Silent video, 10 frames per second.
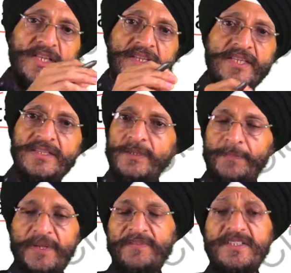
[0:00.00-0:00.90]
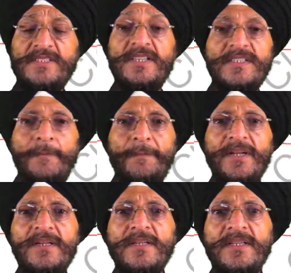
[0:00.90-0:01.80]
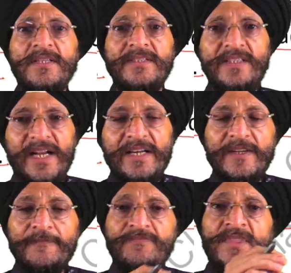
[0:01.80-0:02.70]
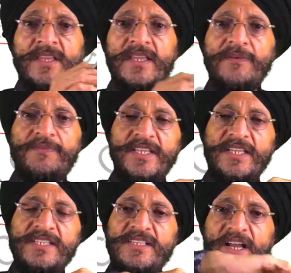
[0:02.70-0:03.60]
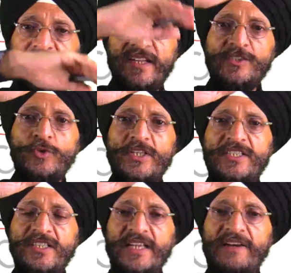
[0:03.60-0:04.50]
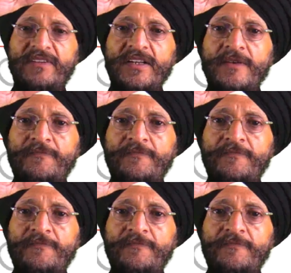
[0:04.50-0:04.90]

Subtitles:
in the previous example, that if there is higher isolation level,